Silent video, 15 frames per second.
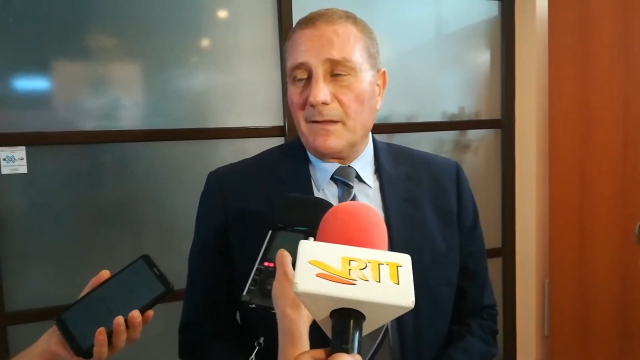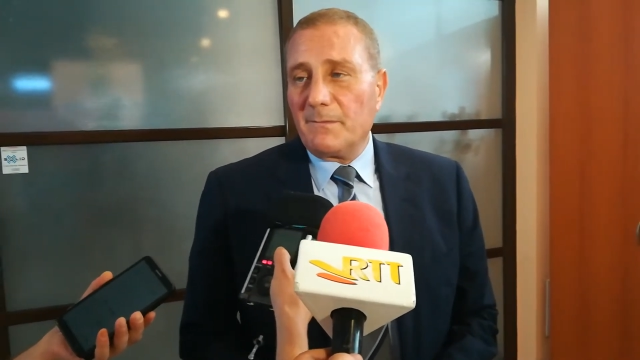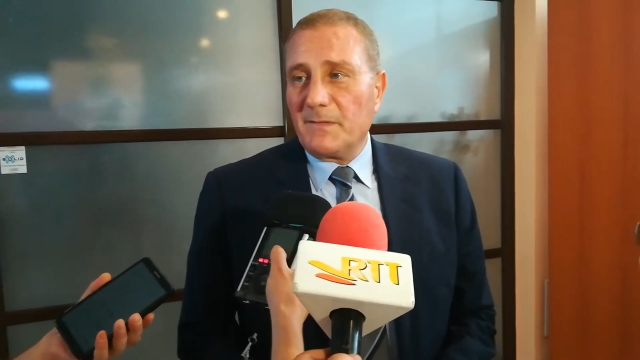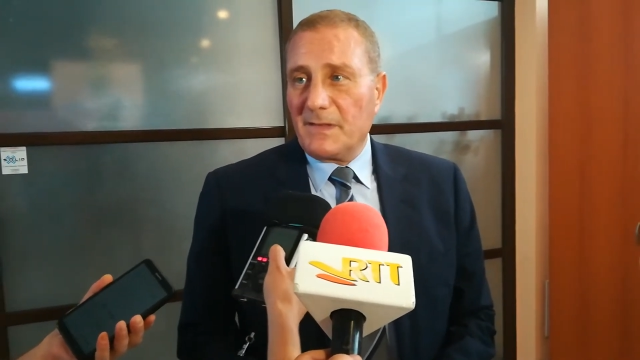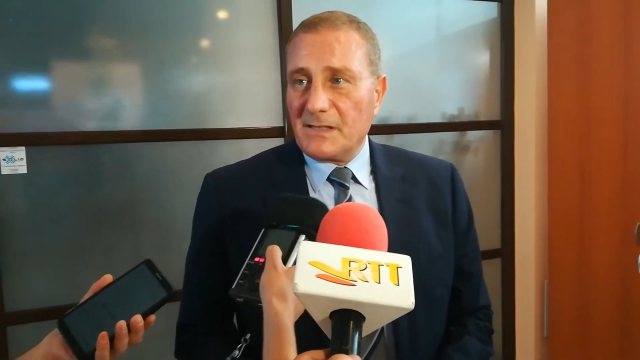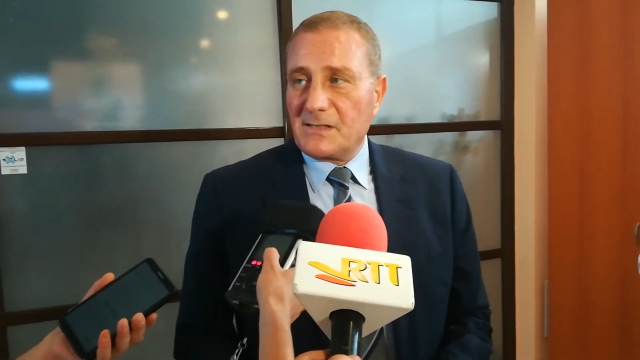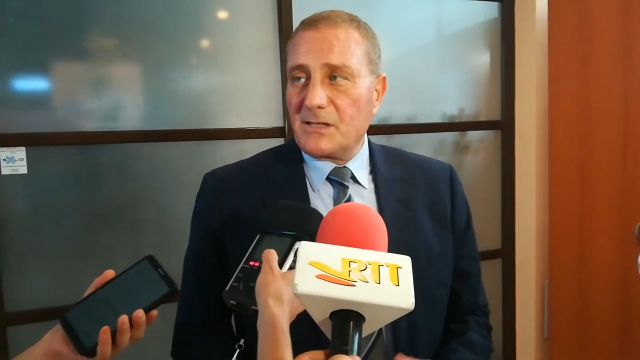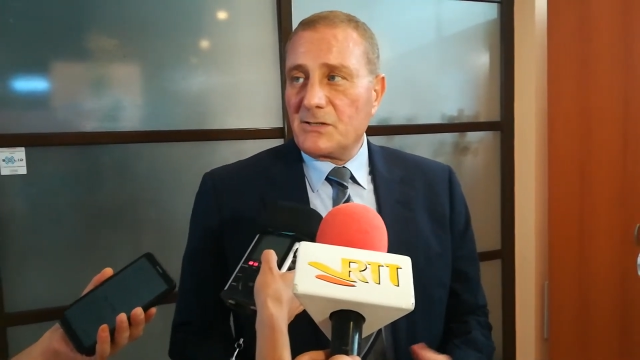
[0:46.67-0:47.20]

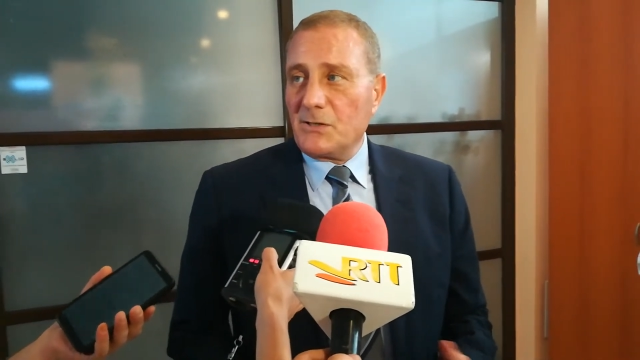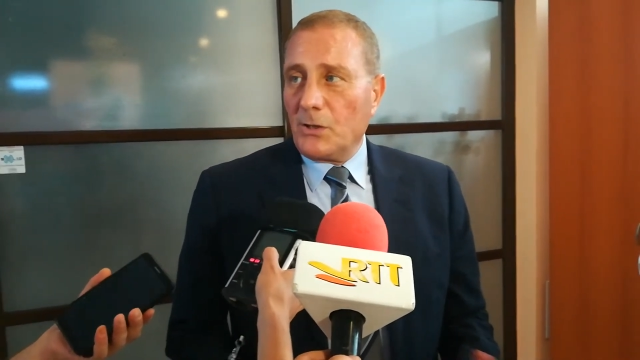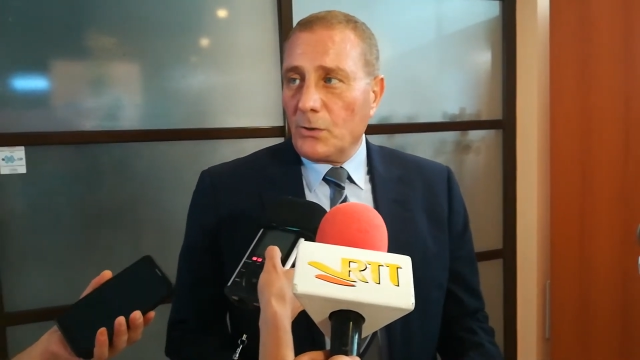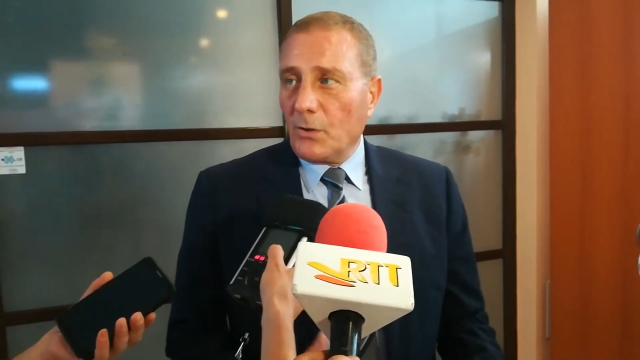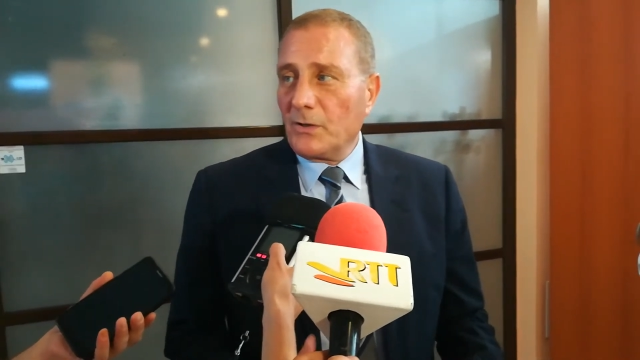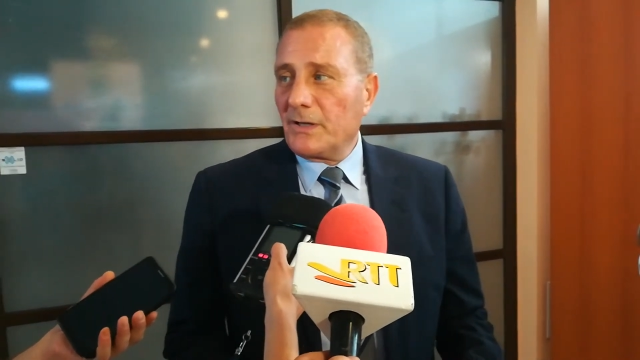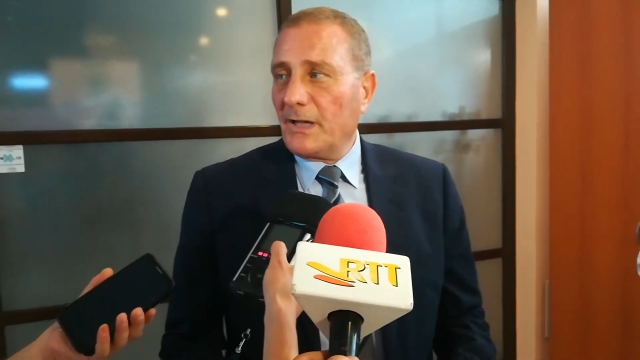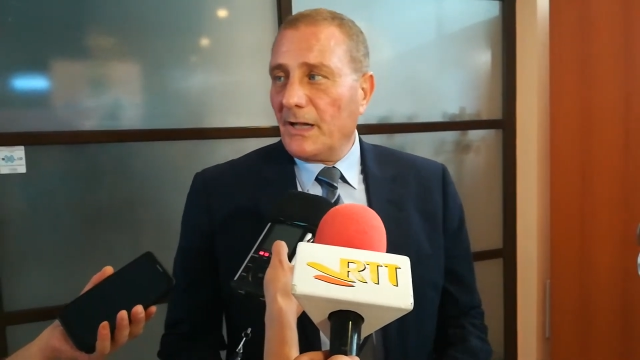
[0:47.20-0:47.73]
This is no
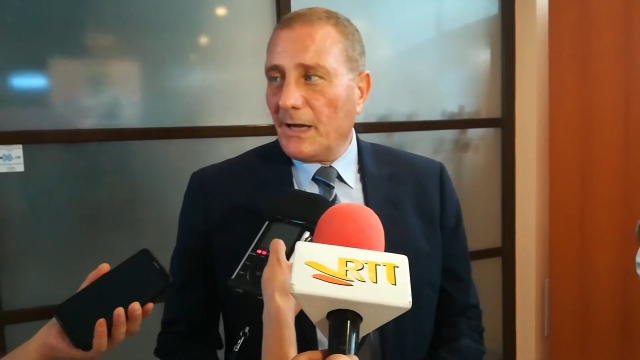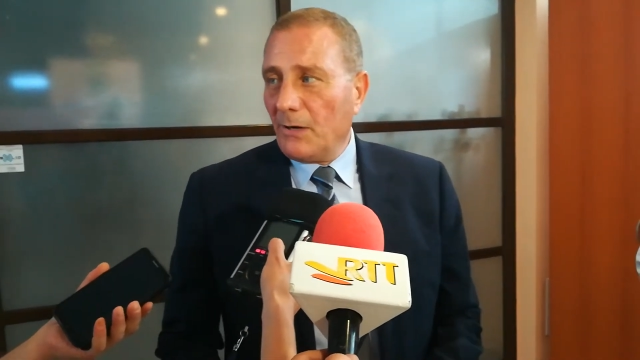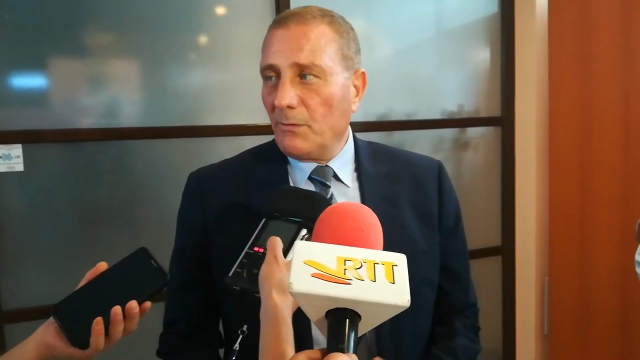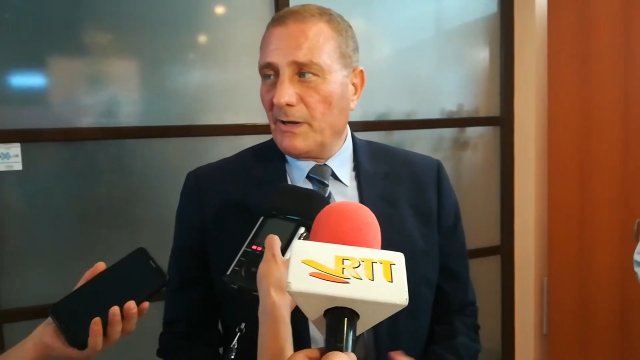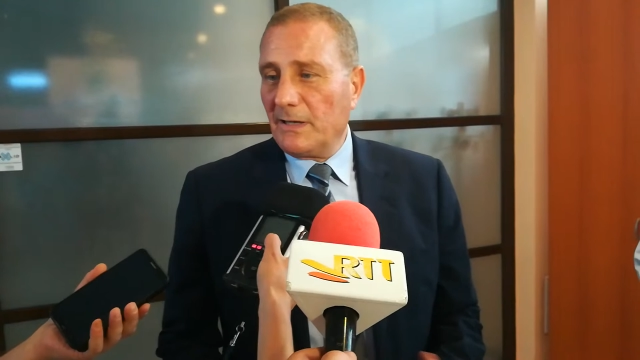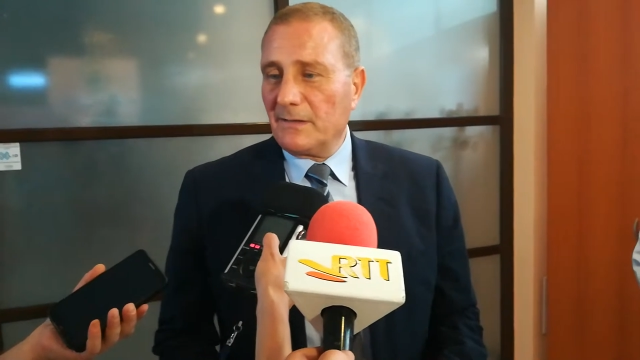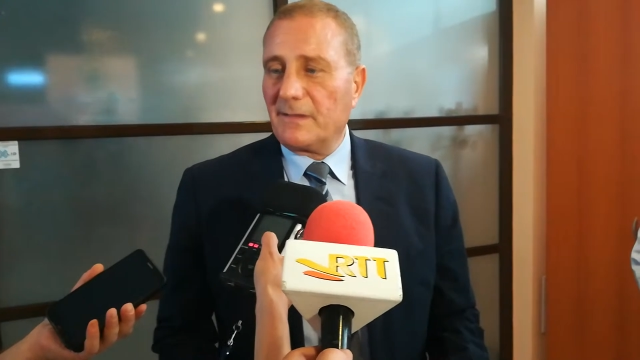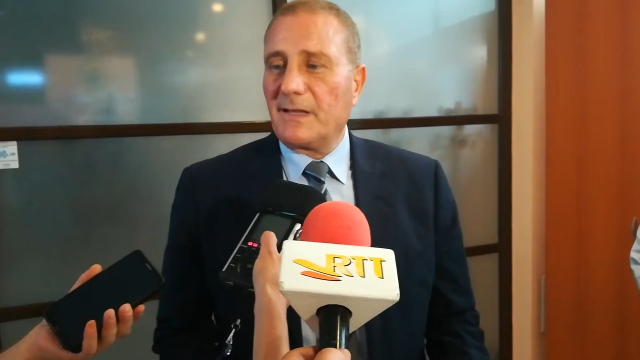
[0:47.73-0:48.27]
longer how
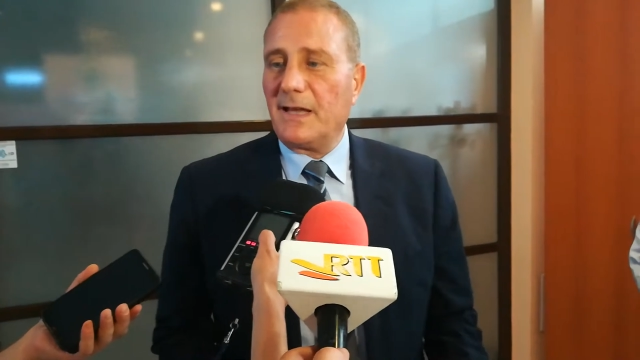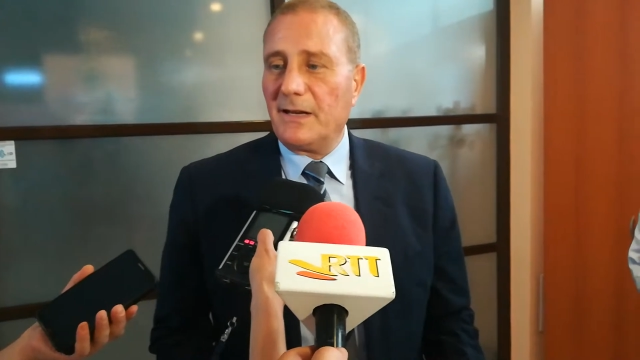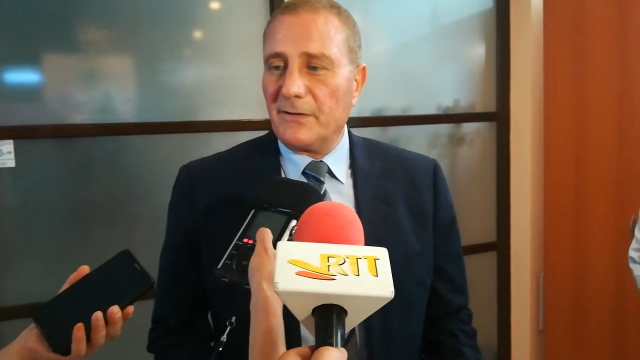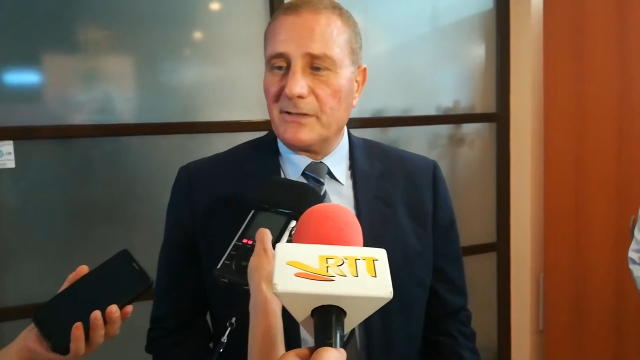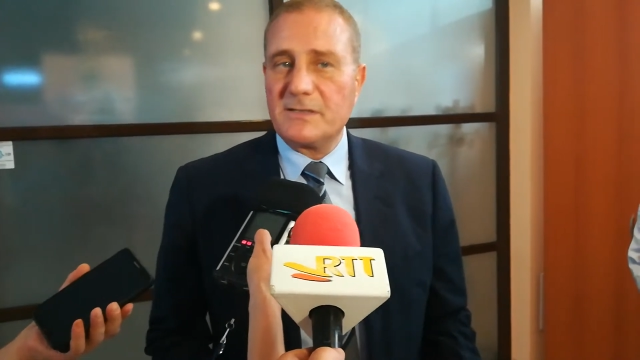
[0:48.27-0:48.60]
healthcare